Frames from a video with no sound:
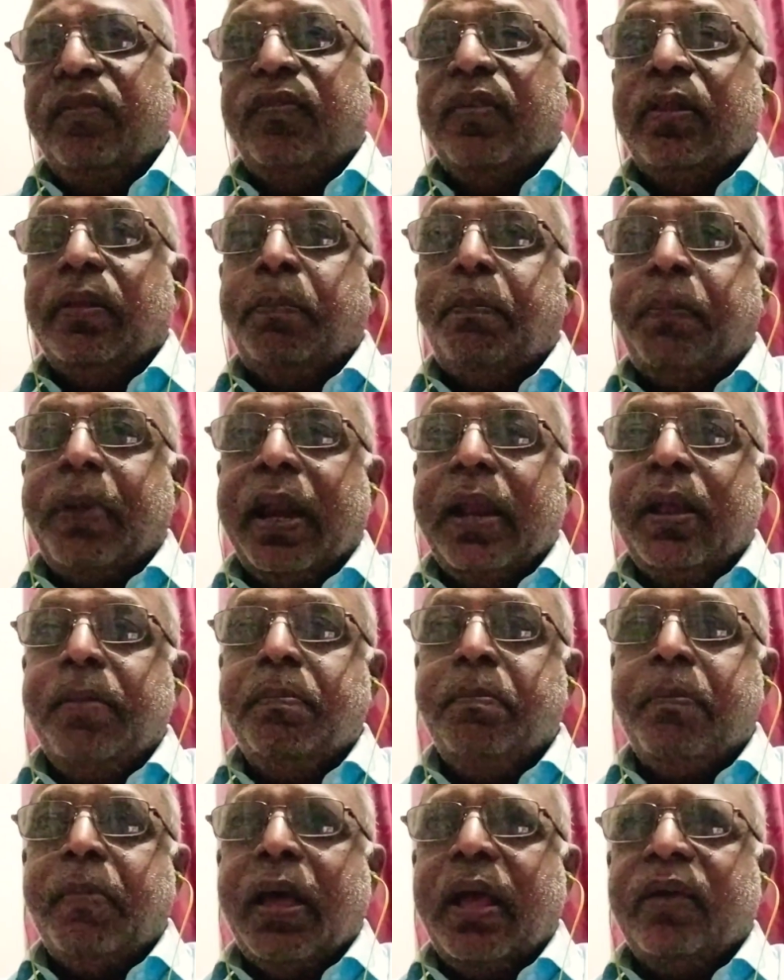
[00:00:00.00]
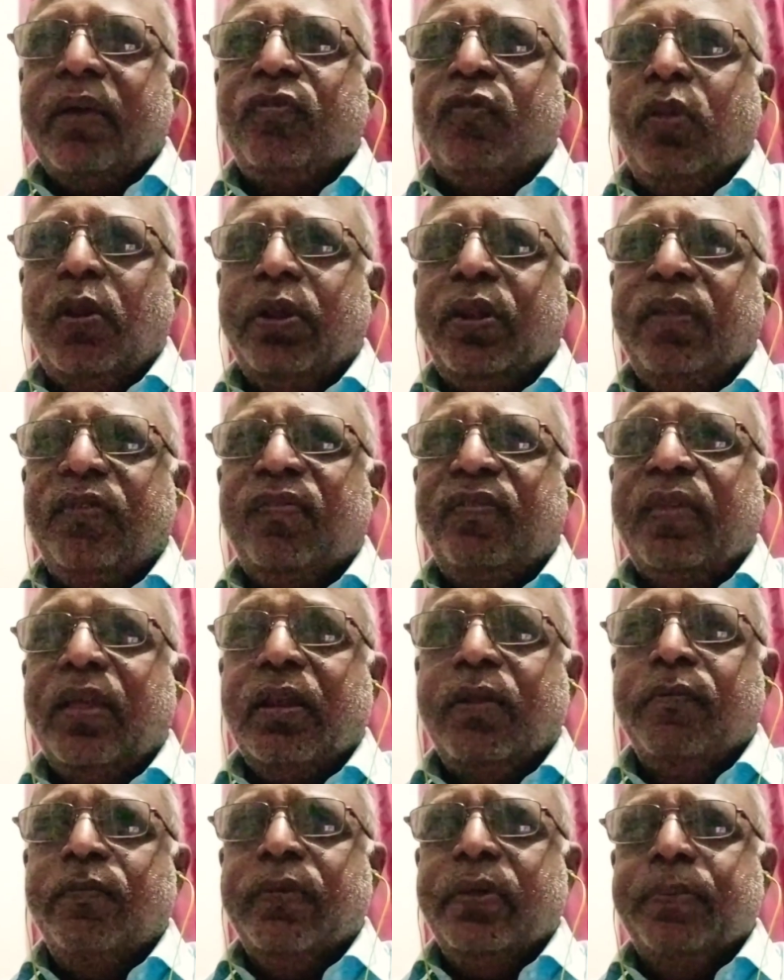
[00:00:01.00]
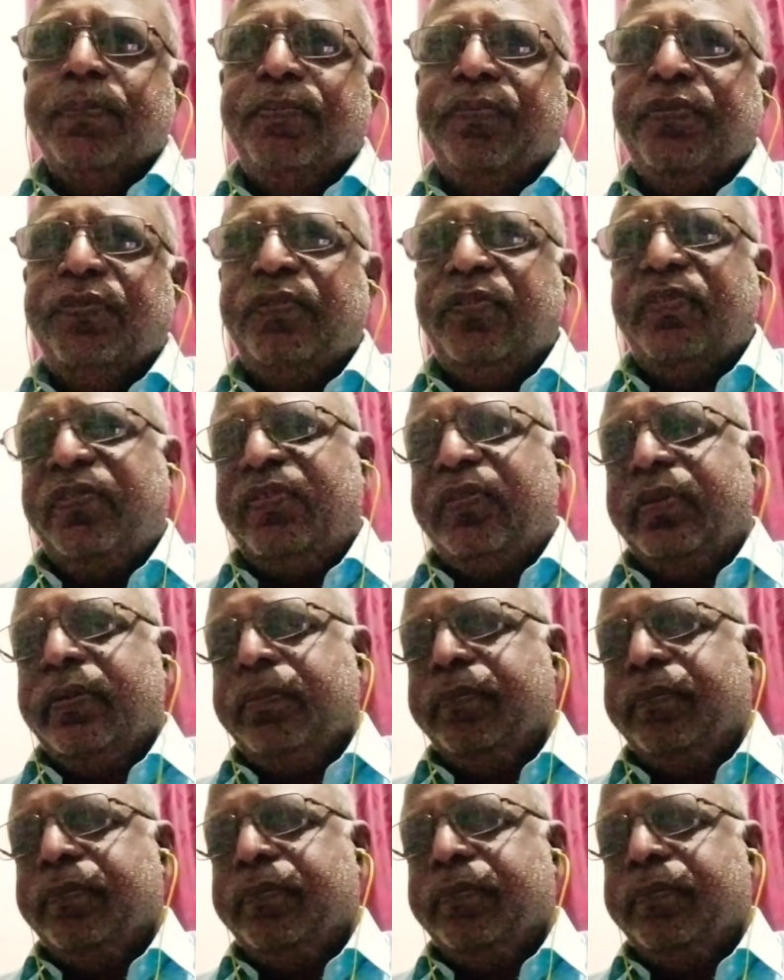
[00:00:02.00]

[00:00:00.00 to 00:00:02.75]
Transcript: So the train actually separates